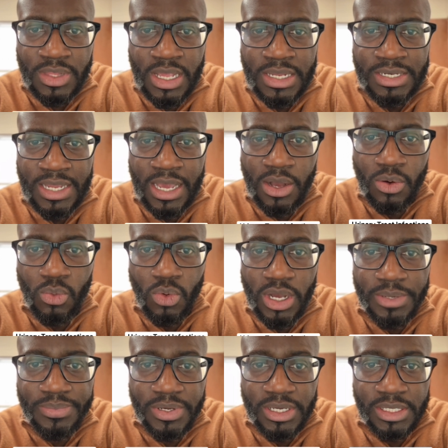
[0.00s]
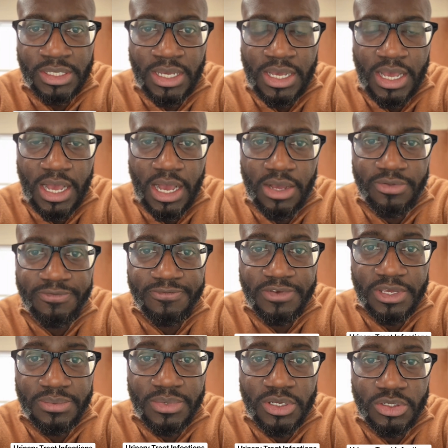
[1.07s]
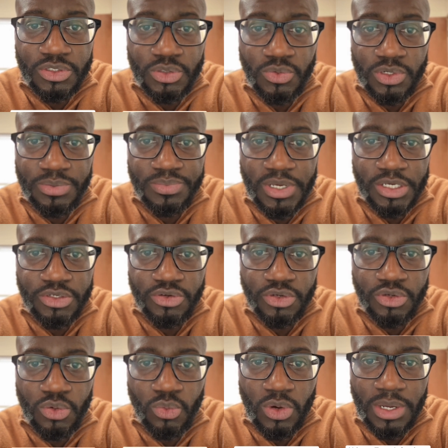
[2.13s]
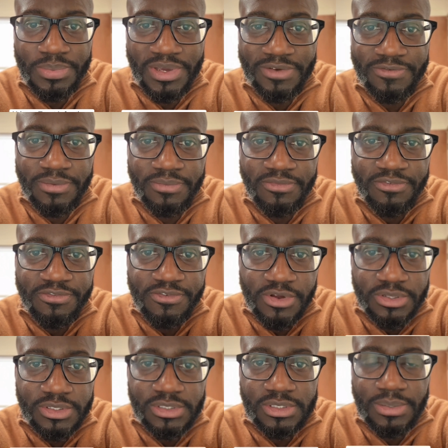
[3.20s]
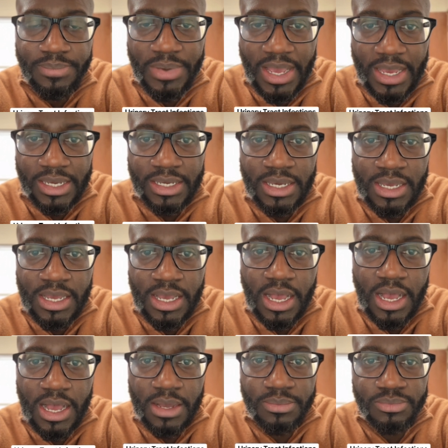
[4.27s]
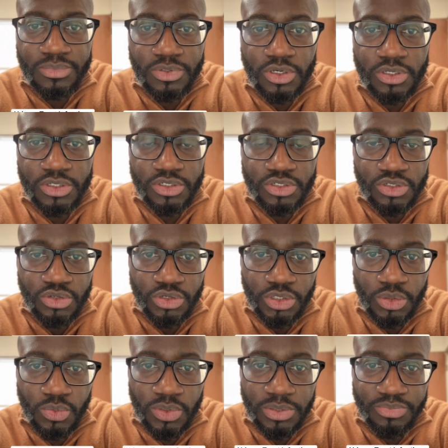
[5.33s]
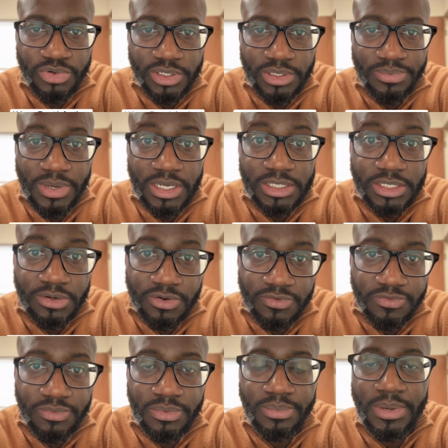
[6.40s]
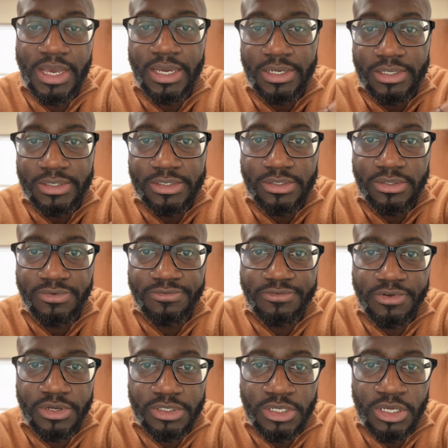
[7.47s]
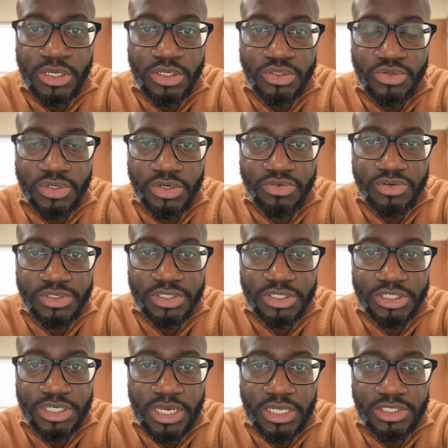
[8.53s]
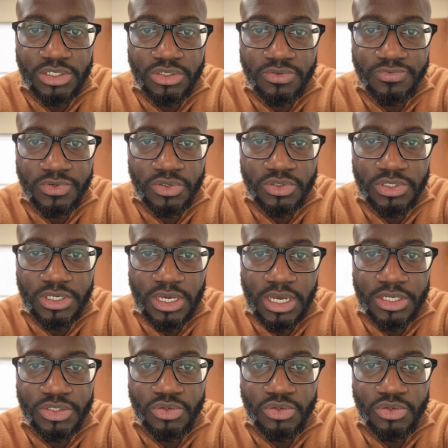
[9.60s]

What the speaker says: Now, wiping, females, you want to make sure you're wiping from front to back, because so you don't want to bring the bacteria from the back to the front to increase the chances of UTI.